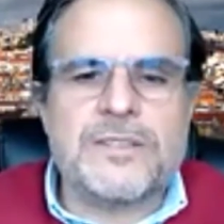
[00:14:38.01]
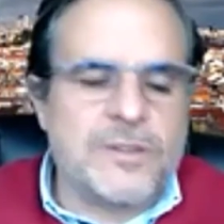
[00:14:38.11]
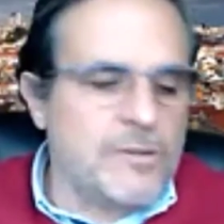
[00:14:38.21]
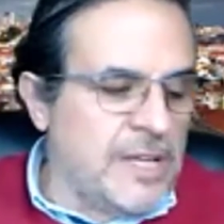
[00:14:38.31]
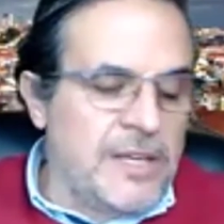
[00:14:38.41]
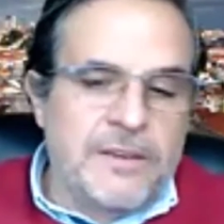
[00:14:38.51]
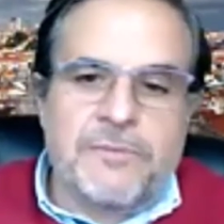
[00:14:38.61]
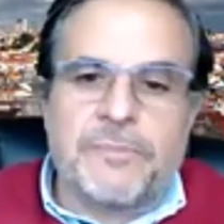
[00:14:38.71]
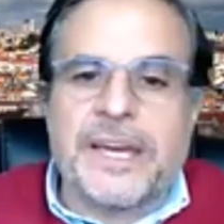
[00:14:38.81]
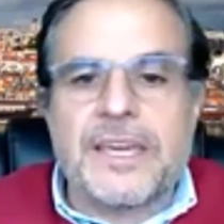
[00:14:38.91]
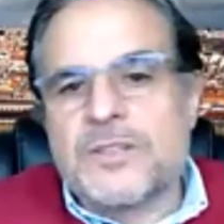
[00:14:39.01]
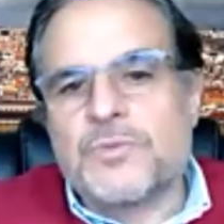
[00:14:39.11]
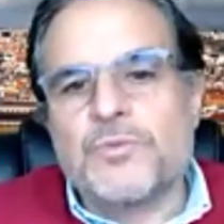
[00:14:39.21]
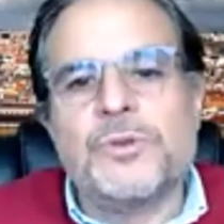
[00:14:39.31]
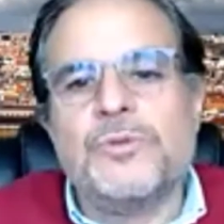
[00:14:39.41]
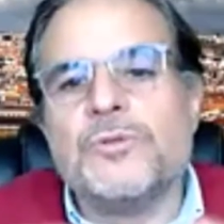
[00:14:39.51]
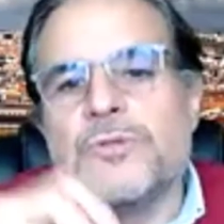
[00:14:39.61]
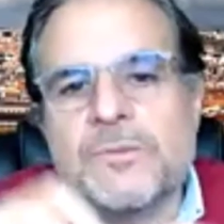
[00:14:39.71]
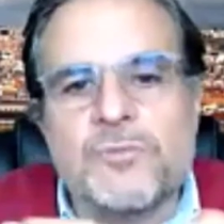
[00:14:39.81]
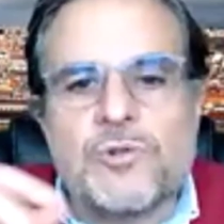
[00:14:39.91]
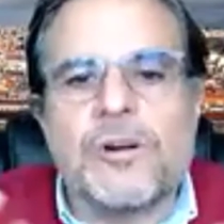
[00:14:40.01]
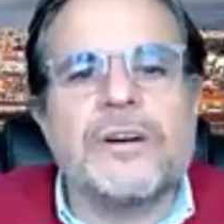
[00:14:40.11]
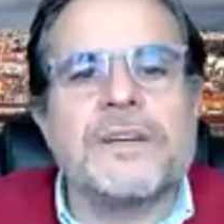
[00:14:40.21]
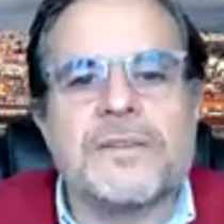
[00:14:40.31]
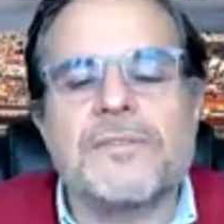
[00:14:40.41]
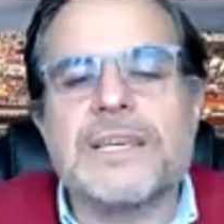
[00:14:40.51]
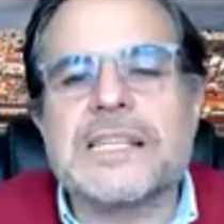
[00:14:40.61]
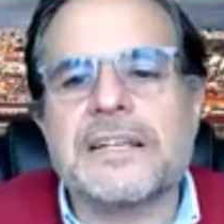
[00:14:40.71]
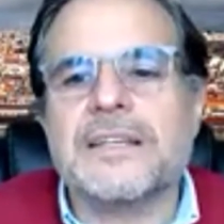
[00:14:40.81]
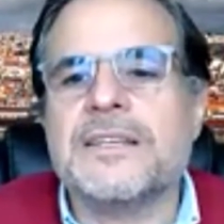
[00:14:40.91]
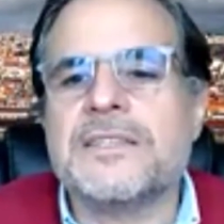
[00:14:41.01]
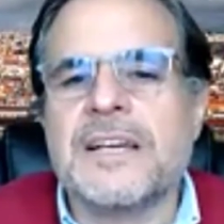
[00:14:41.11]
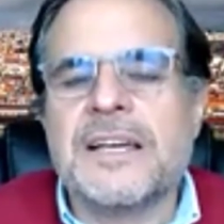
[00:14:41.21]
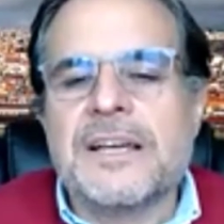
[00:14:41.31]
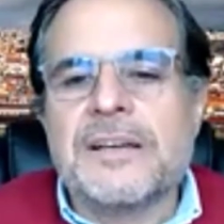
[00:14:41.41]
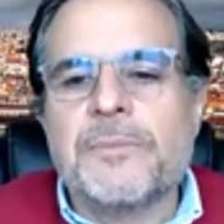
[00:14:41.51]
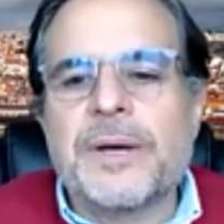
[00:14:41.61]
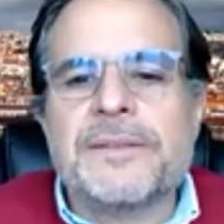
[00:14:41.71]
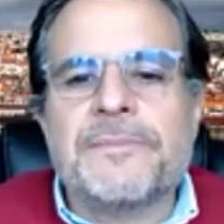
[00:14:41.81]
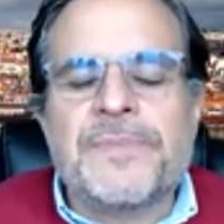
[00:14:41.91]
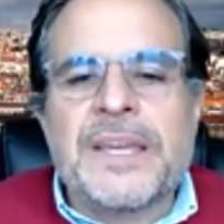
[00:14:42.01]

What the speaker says: So my kids would do some drawings and things like this, but